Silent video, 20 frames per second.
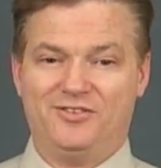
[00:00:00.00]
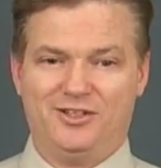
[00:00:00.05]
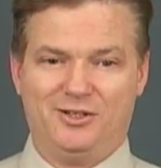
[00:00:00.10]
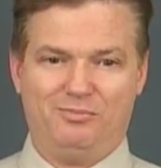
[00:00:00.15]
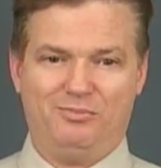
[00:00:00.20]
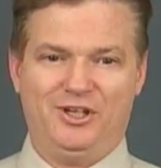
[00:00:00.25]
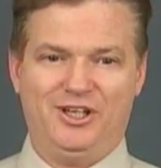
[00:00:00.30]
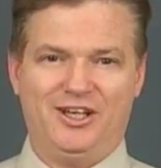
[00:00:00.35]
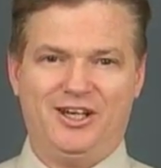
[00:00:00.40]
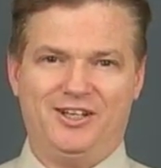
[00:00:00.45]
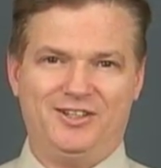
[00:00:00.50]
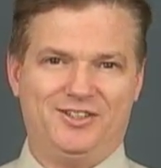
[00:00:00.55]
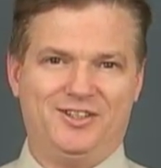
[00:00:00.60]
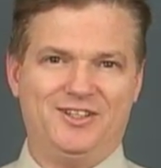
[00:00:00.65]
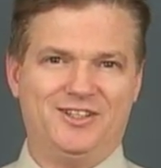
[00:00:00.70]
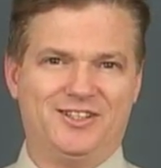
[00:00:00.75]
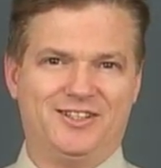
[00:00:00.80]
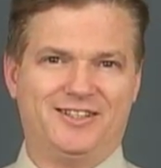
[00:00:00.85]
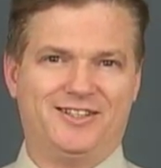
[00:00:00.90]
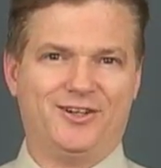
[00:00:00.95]
Somebody has
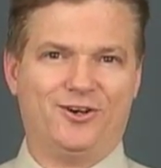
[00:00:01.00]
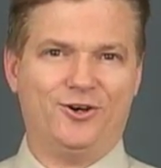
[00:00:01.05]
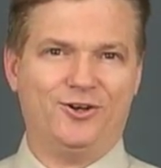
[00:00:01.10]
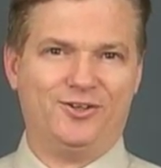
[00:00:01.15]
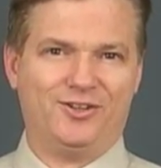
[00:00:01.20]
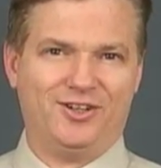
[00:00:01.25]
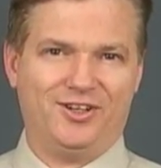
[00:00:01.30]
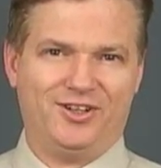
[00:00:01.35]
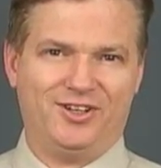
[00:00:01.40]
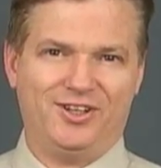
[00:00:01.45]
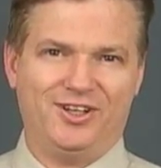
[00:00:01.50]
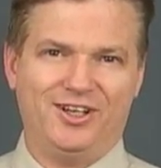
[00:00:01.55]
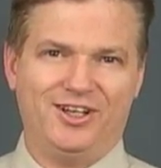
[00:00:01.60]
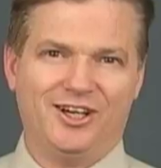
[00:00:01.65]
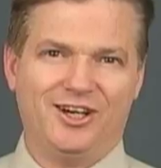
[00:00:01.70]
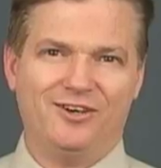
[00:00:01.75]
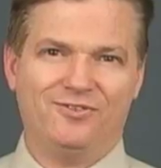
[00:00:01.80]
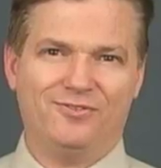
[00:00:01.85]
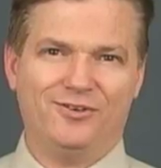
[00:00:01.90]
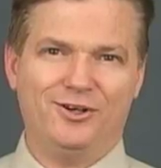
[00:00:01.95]
to start the thing
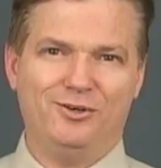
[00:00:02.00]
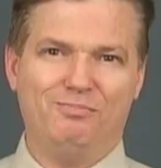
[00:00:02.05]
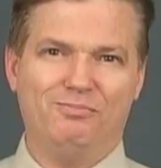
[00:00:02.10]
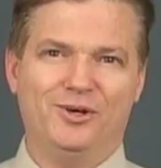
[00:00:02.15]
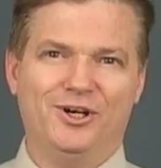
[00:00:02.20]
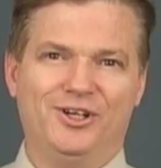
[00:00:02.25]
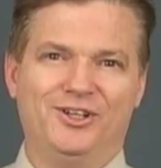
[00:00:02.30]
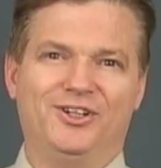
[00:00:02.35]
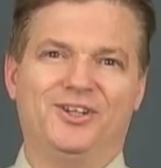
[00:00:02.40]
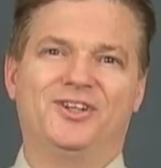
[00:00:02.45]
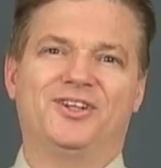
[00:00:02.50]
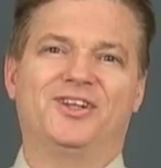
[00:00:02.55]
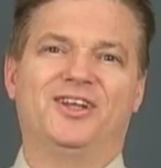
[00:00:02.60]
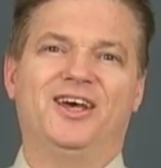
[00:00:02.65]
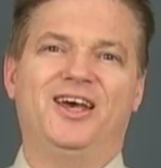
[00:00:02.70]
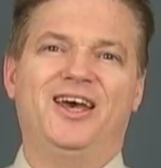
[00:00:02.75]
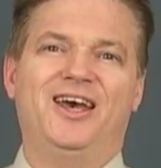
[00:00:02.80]
every month.